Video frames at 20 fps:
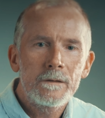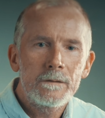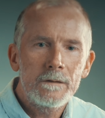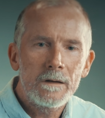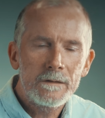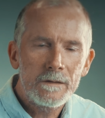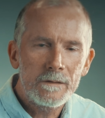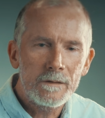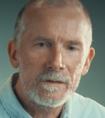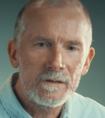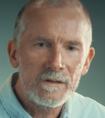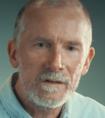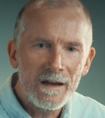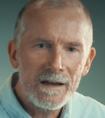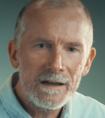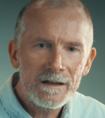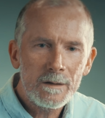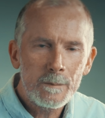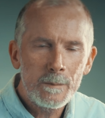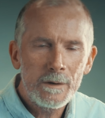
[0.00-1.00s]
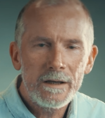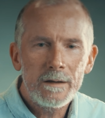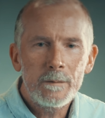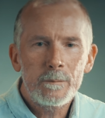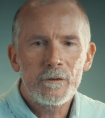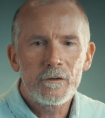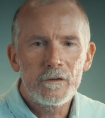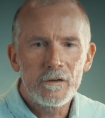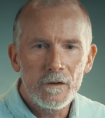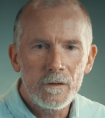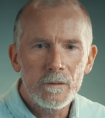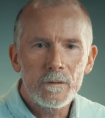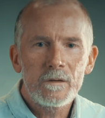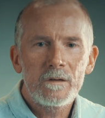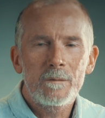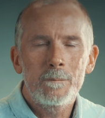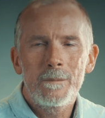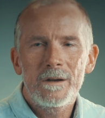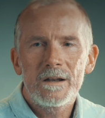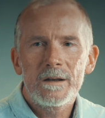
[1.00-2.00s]
sustainably
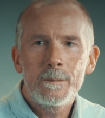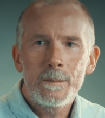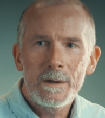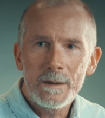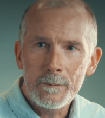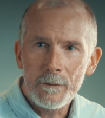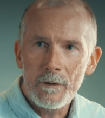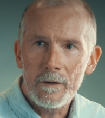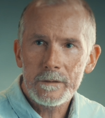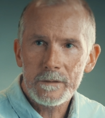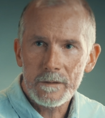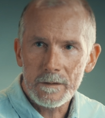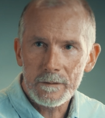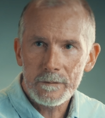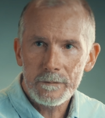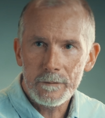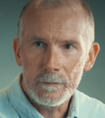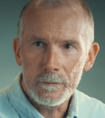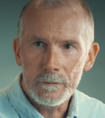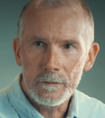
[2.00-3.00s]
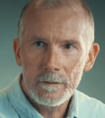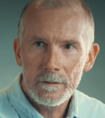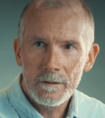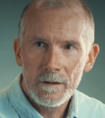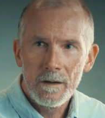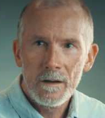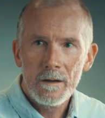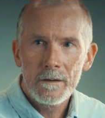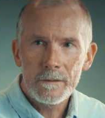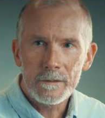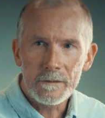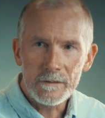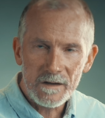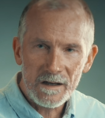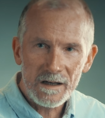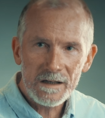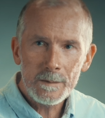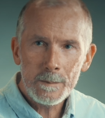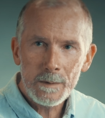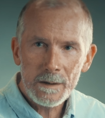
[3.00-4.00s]
produced, minimally processed food.
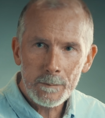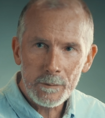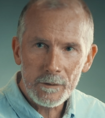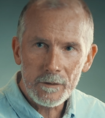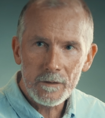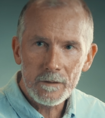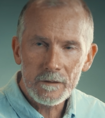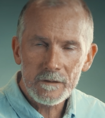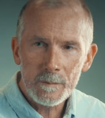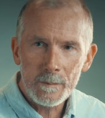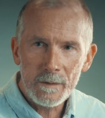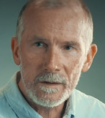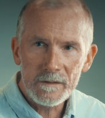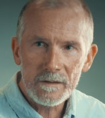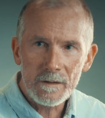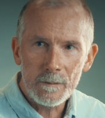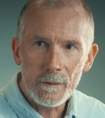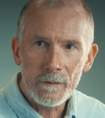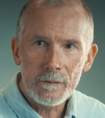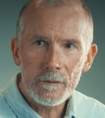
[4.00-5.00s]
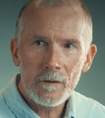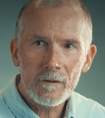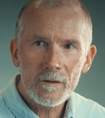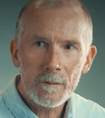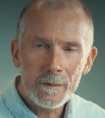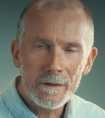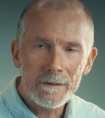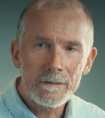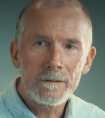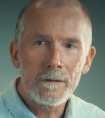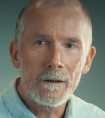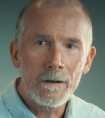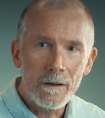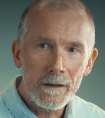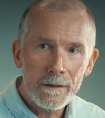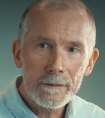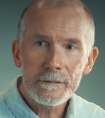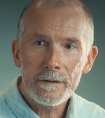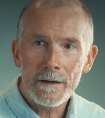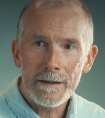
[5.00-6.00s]
Sustainably produced means that we've thought about the
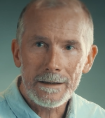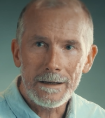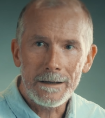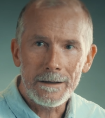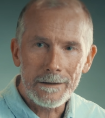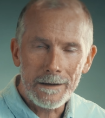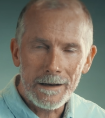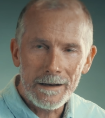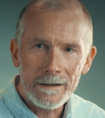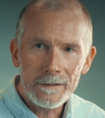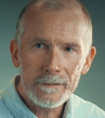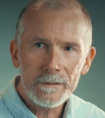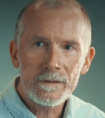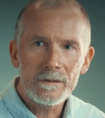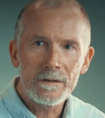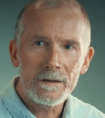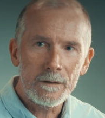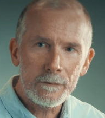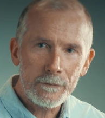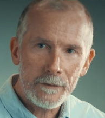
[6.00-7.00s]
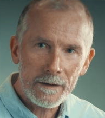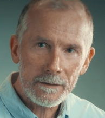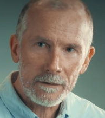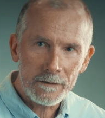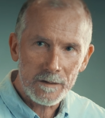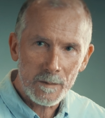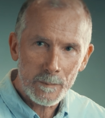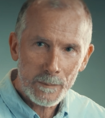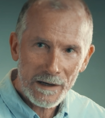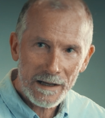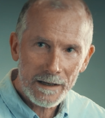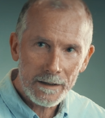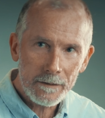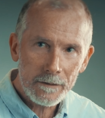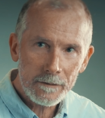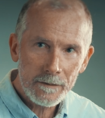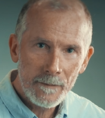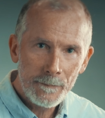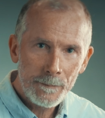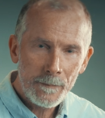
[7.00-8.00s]
life cycle analysis and the effect on the
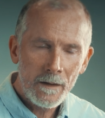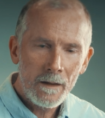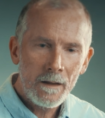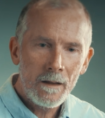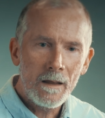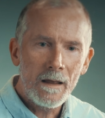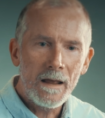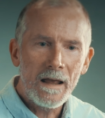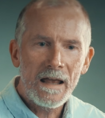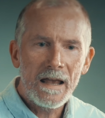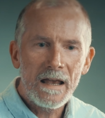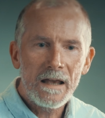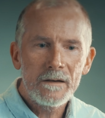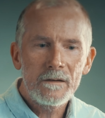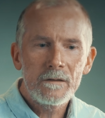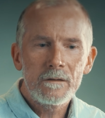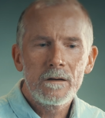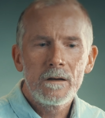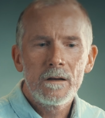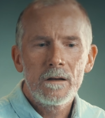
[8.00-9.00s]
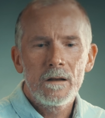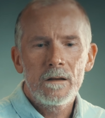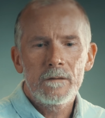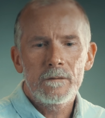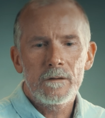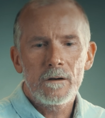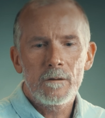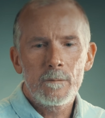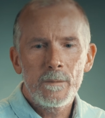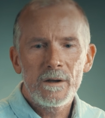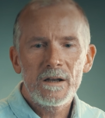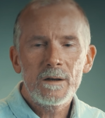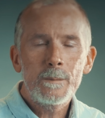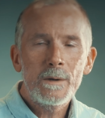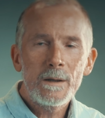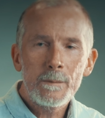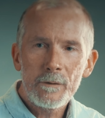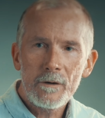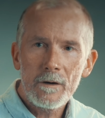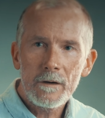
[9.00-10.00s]
planet, and they're
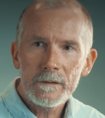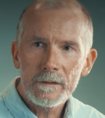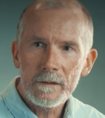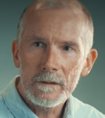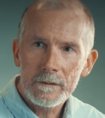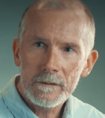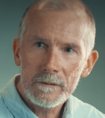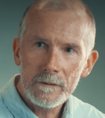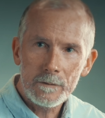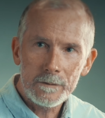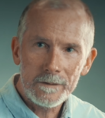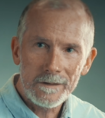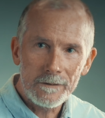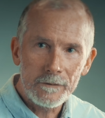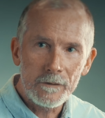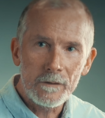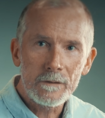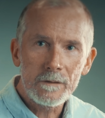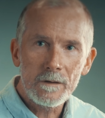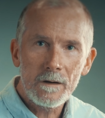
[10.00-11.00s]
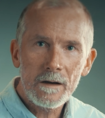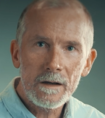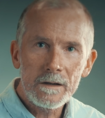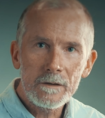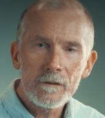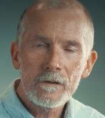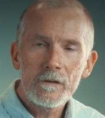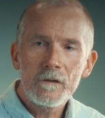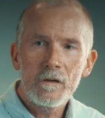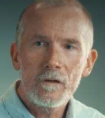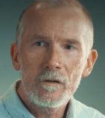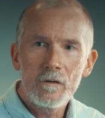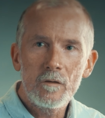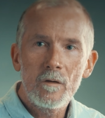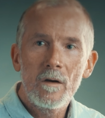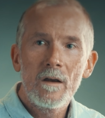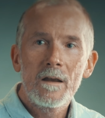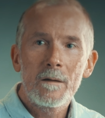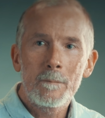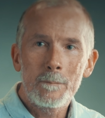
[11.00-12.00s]
minimally processed, so they're designed to
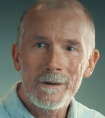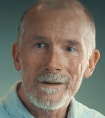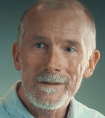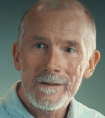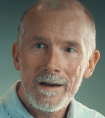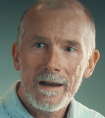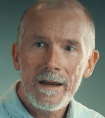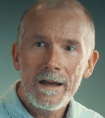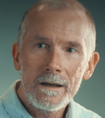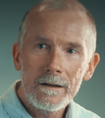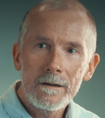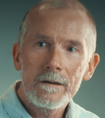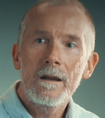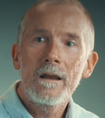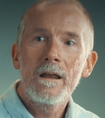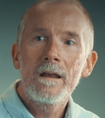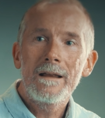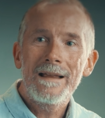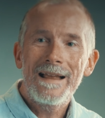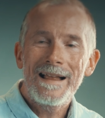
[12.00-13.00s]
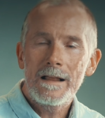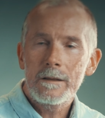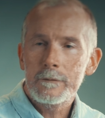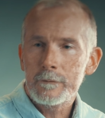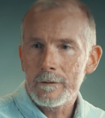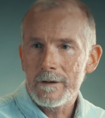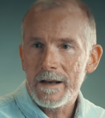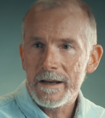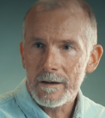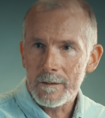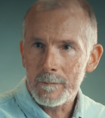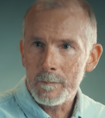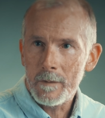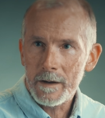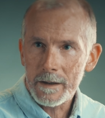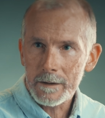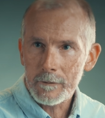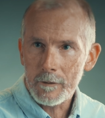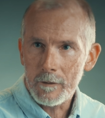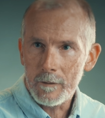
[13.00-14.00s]
maintain health-related
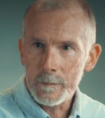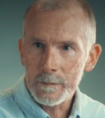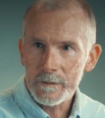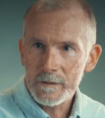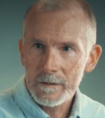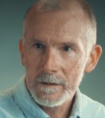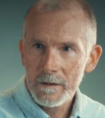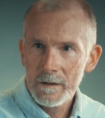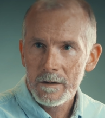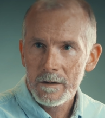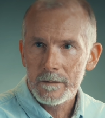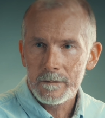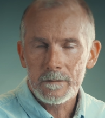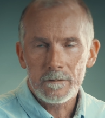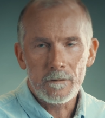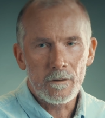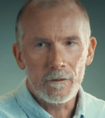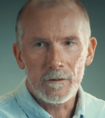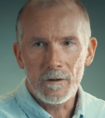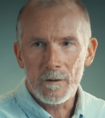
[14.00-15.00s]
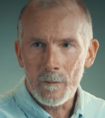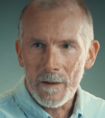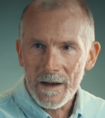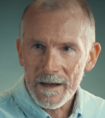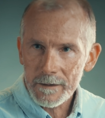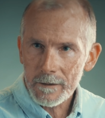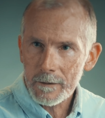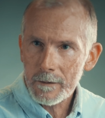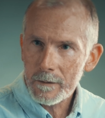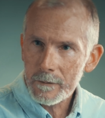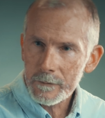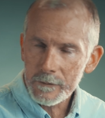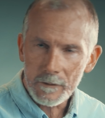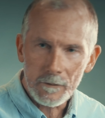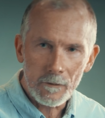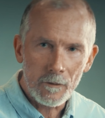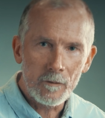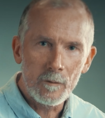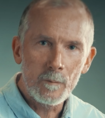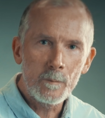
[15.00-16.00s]
microbes. There are no additives,
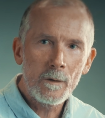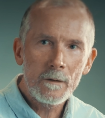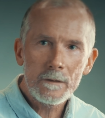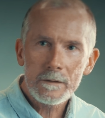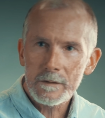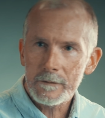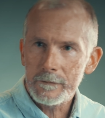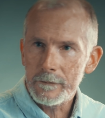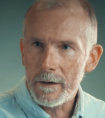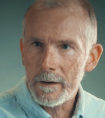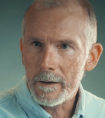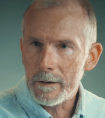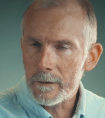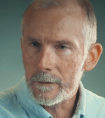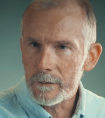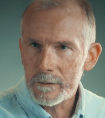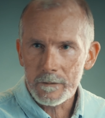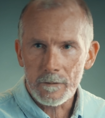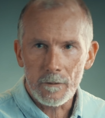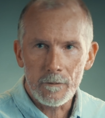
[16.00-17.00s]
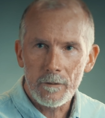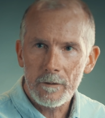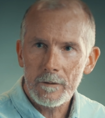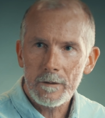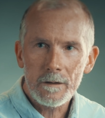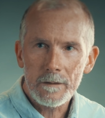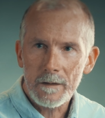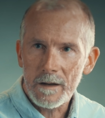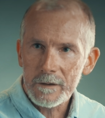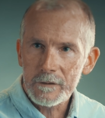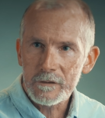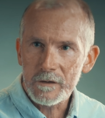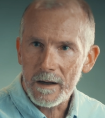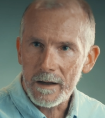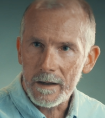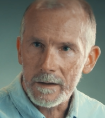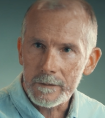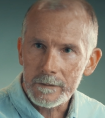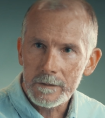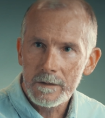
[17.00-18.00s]
there are no emulsifiers, there are none of that
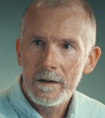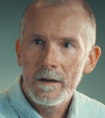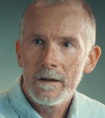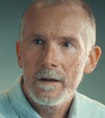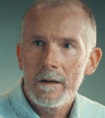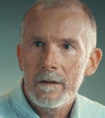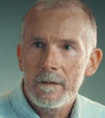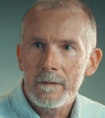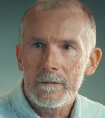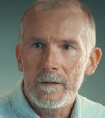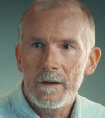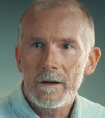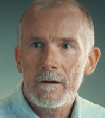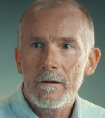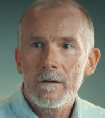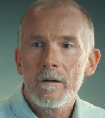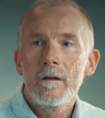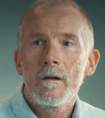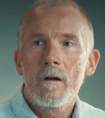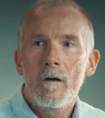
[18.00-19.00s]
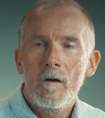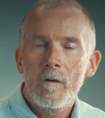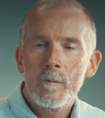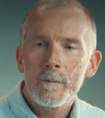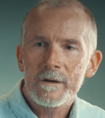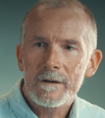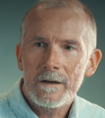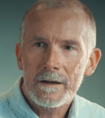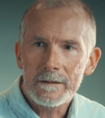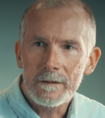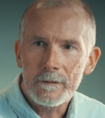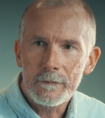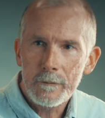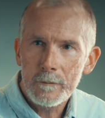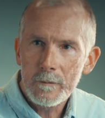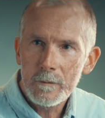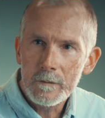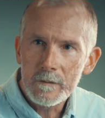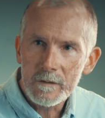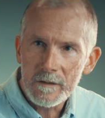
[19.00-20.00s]
jazz. They're almost like the
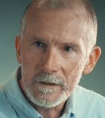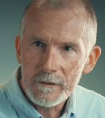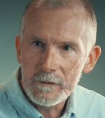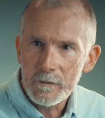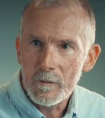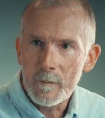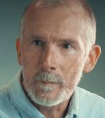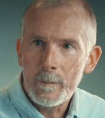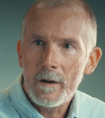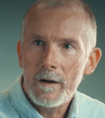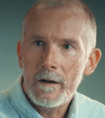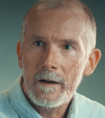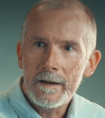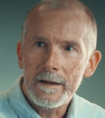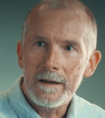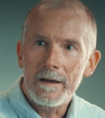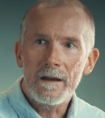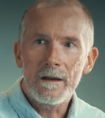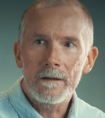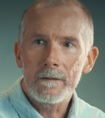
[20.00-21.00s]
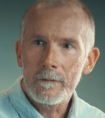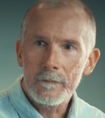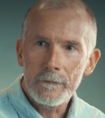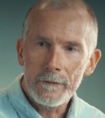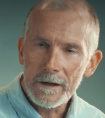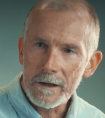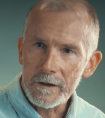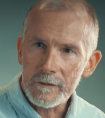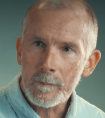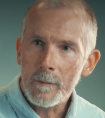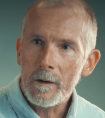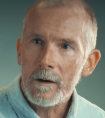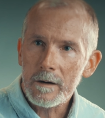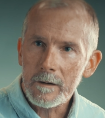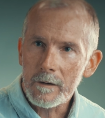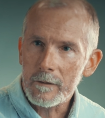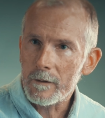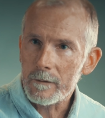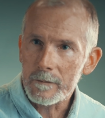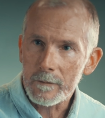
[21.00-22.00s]
foods that you would buy in the village
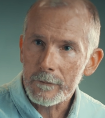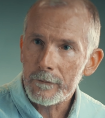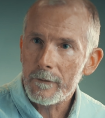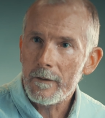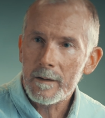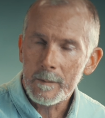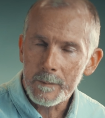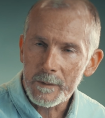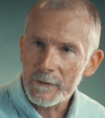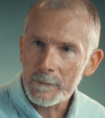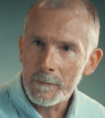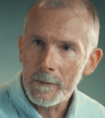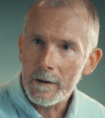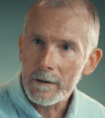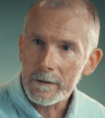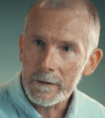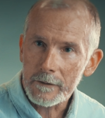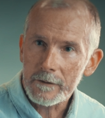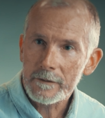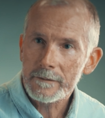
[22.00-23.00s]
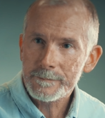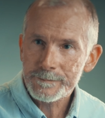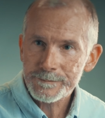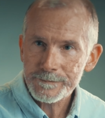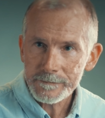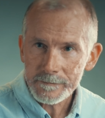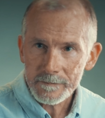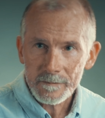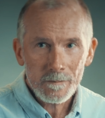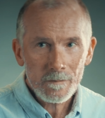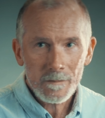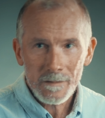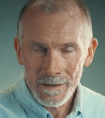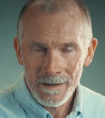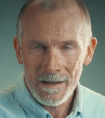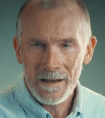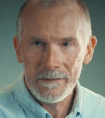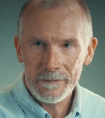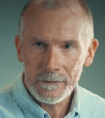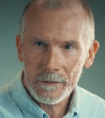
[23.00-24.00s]
market or the farmer's market,
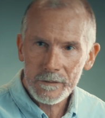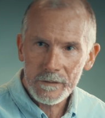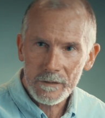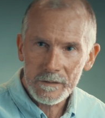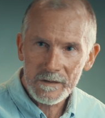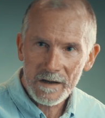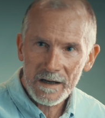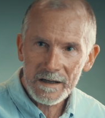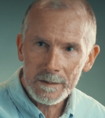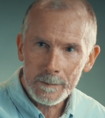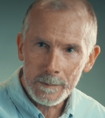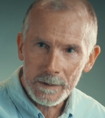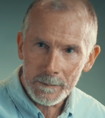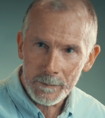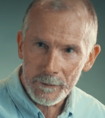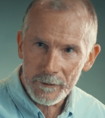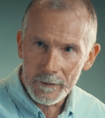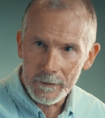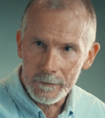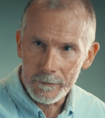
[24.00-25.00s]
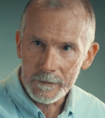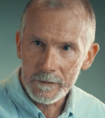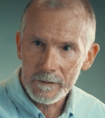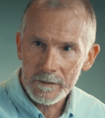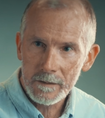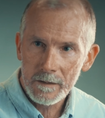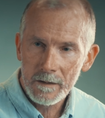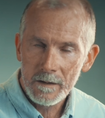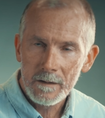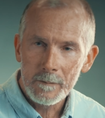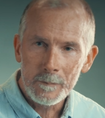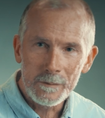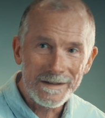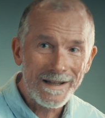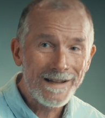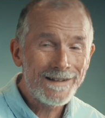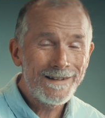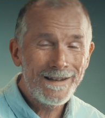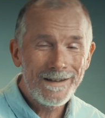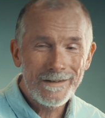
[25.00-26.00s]
and they're sustainably produced. But
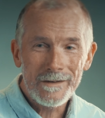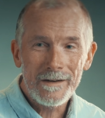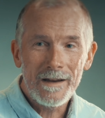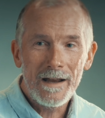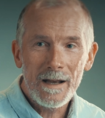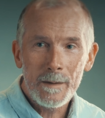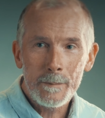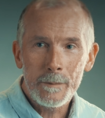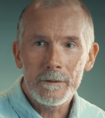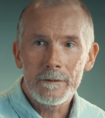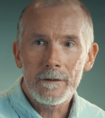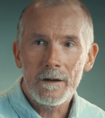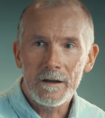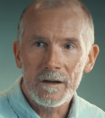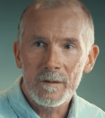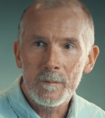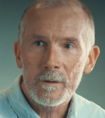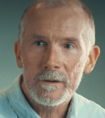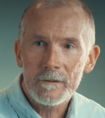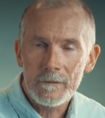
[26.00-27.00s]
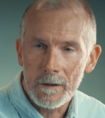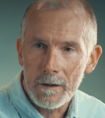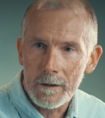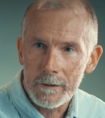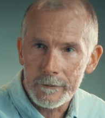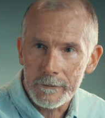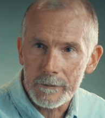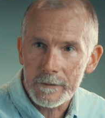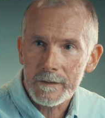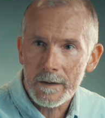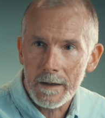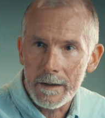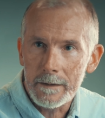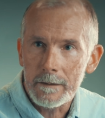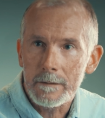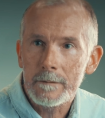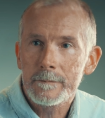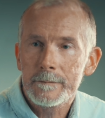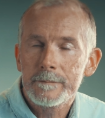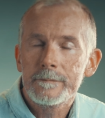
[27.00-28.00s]
that needs to happen on a much larger scale.